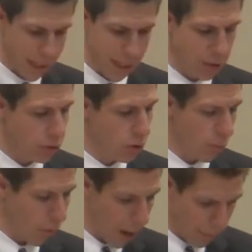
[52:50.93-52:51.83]
that he's
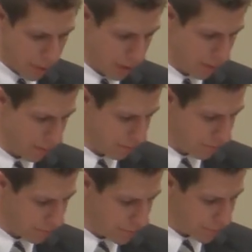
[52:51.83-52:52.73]
corrupt.
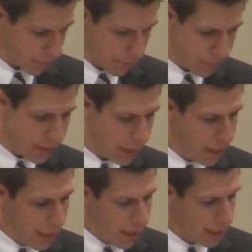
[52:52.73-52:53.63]

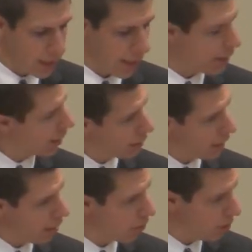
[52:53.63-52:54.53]
It's like
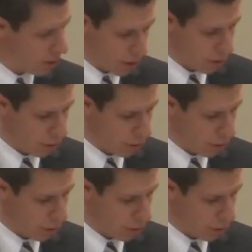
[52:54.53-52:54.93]
Calvin